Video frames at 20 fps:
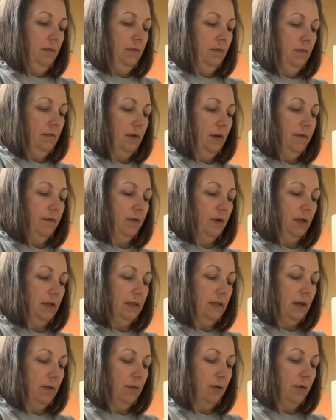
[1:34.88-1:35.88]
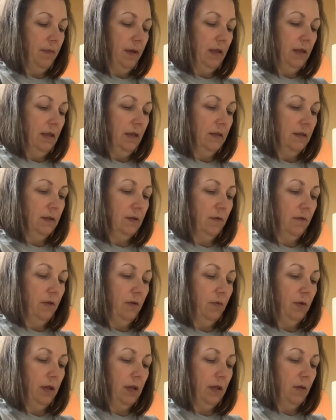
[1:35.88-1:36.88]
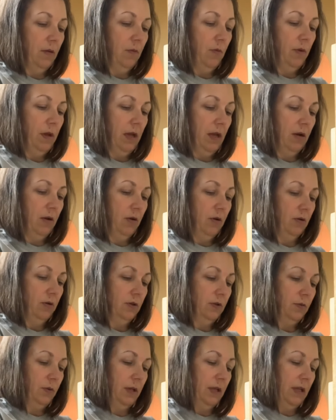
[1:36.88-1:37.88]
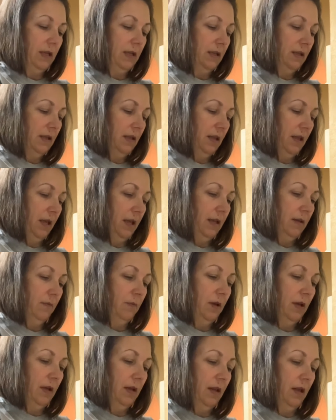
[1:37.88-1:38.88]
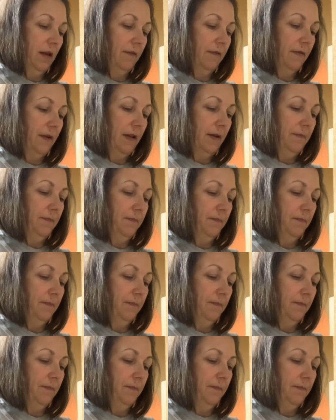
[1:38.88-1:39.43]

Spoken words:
My friend Deborah made this over the weekend when we had a girls' weekend at the lake, and we had a lot of fun.